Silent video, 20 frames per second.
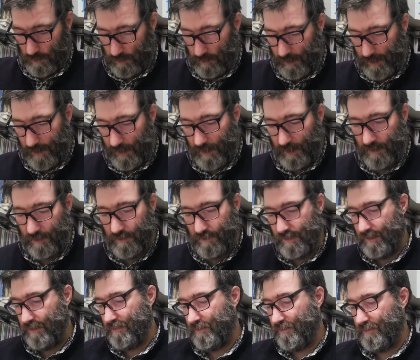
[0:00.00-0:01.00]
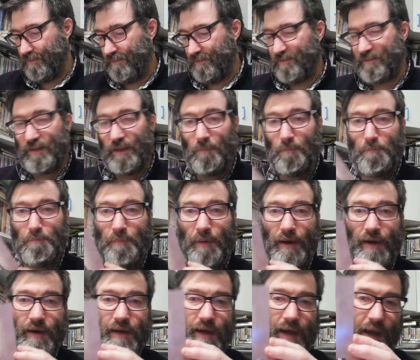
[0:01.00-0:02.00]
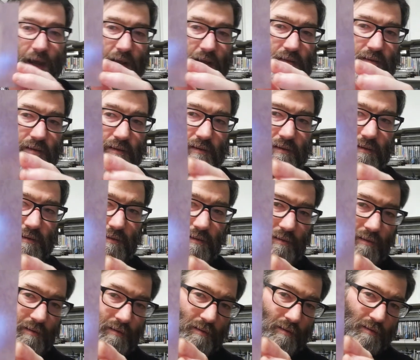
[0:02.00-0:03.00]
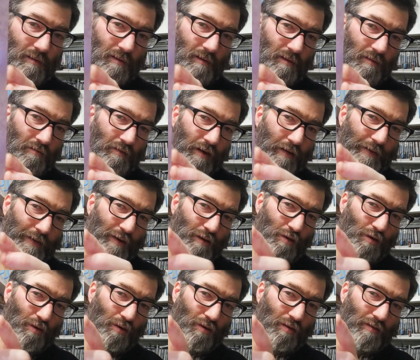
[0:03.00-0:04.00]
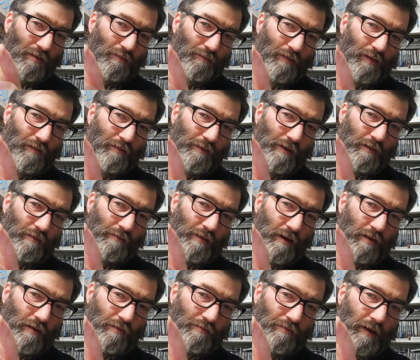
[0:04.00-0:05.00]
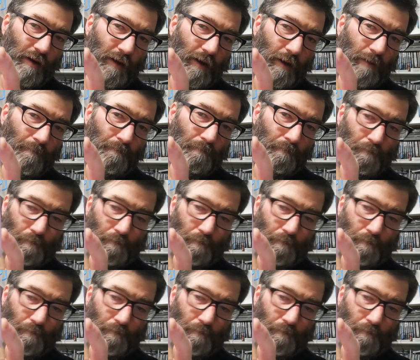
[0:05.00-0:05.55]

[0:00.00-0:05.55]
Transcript: then this steampunk cat, very cool and very, very funny,